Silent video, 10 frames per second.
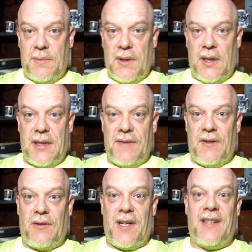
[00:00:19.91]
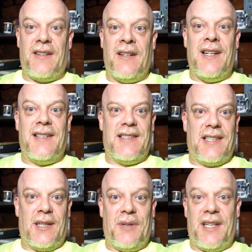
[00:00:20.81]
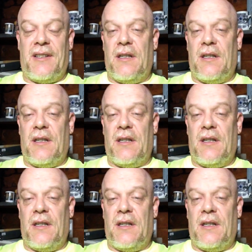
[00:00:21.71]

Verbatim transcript: but it's even greater to celebrate